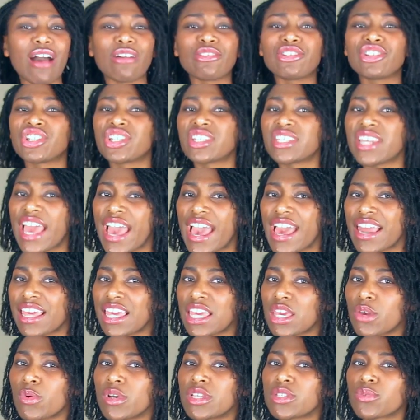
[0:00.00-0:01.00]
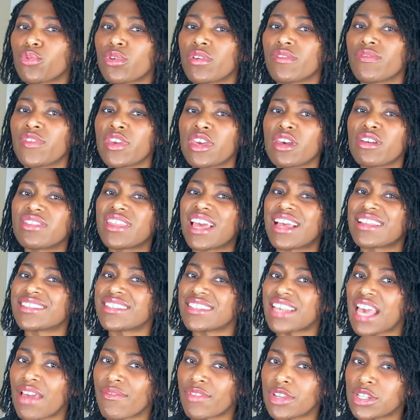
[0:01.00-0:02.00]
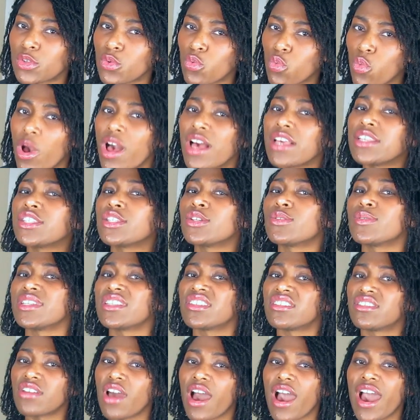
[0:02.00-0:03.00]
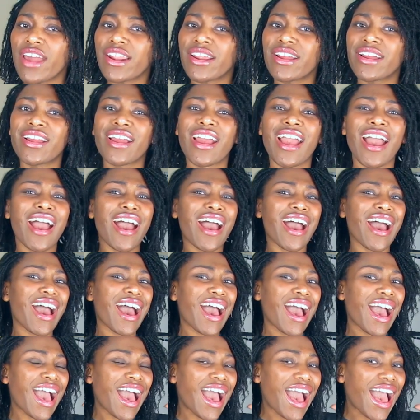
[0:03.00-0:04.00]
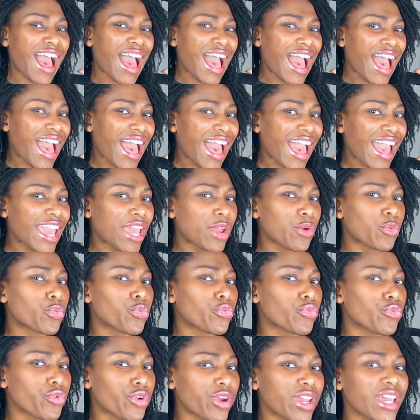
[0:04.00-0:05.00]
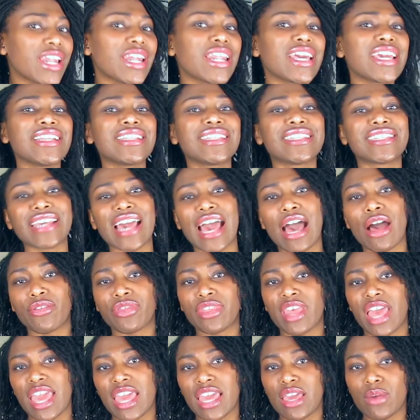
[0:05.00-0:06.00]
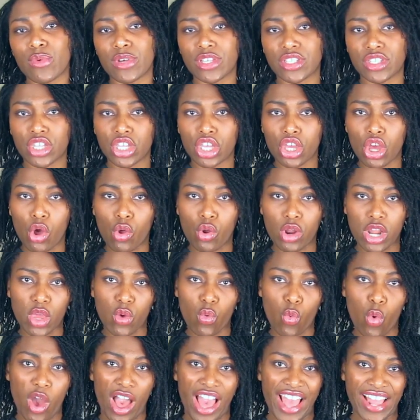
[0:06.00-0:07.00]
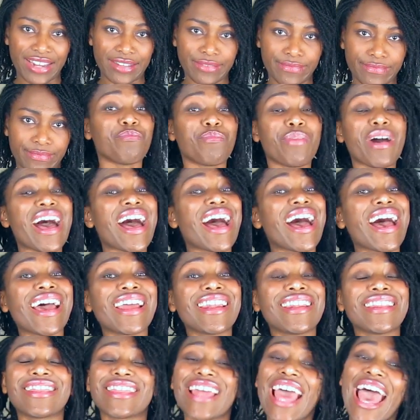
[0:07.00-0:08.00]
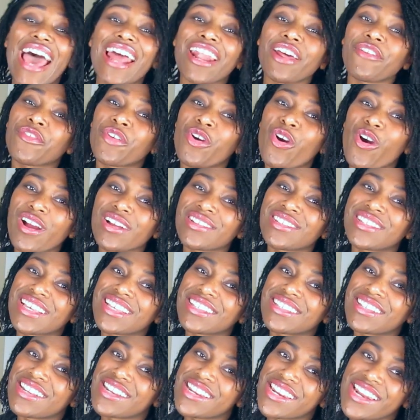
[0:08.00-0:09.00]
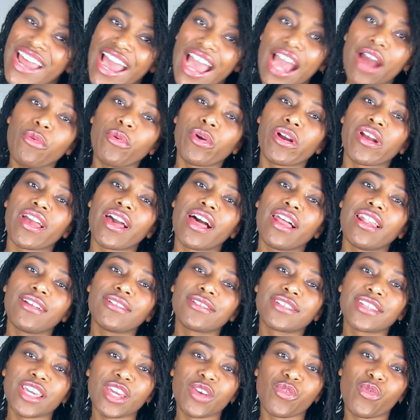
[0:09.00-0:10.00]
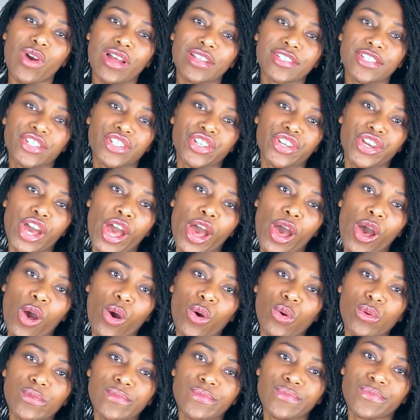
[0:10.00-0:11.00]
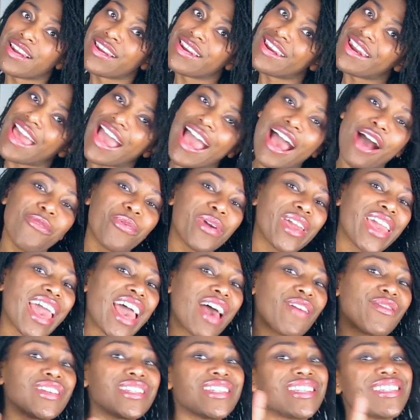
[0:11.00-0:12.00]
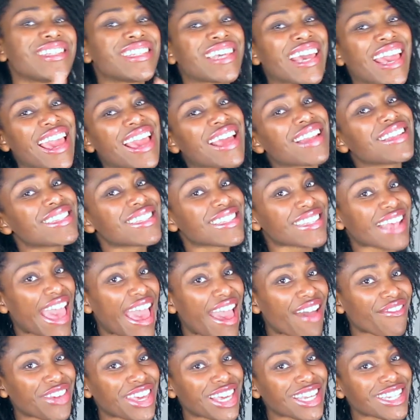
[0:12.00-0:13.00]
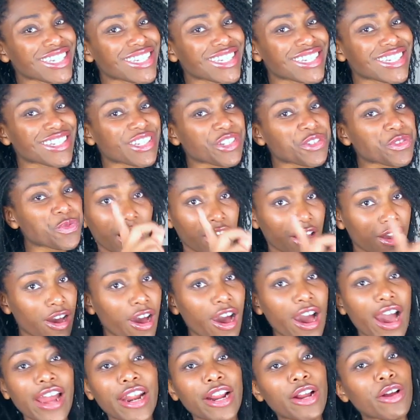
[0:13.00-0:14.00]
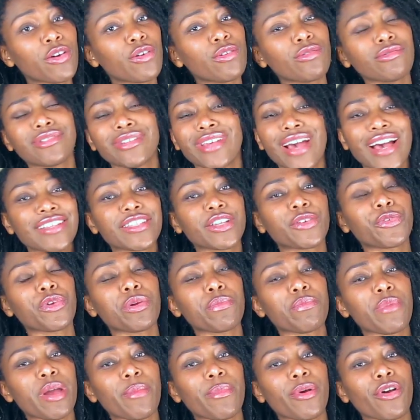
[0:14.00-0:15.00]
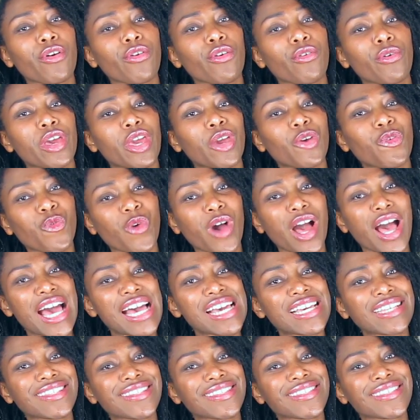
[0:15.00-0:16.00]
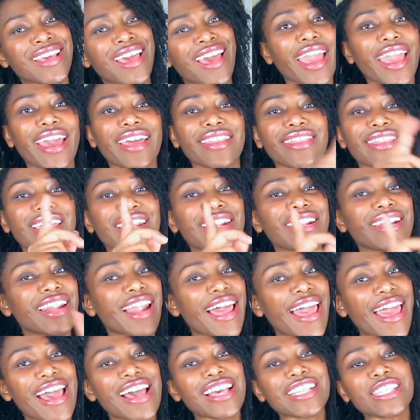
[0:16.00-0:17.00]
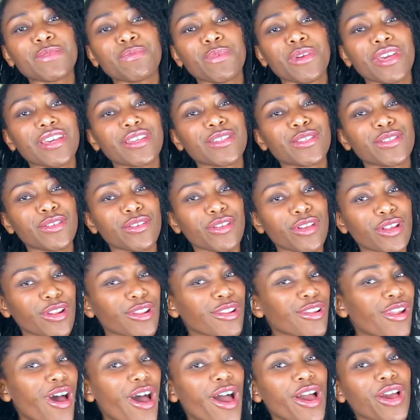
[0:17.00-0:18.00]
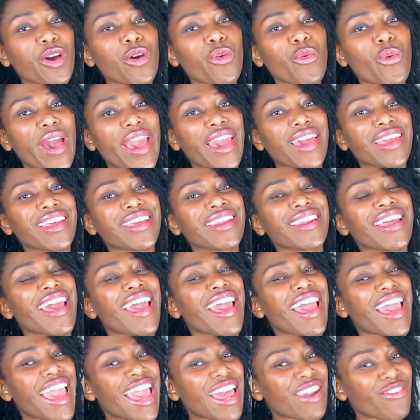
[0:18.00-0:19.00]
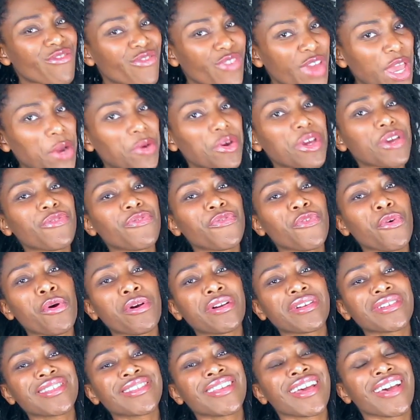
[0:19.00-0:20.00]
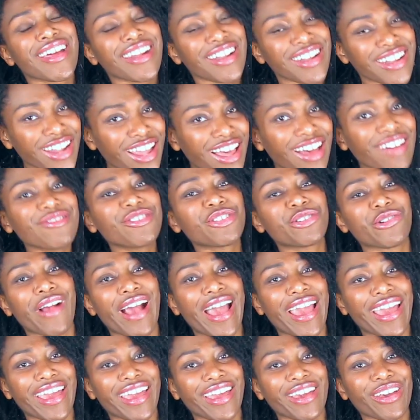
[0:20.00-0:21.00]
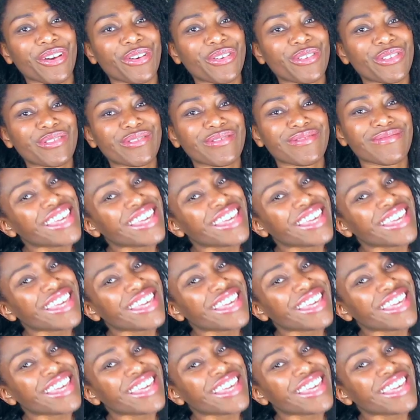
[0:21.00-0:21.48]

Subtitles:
how chatty it was revealed that Savage was to his daughter, I really doubt that he was the only one. But that, of course, is not where LOT wants to go. Now we have a detained Savage, a Carter who doesn't remember who he was, and the last piece to the long-awaited and very forced love triangle.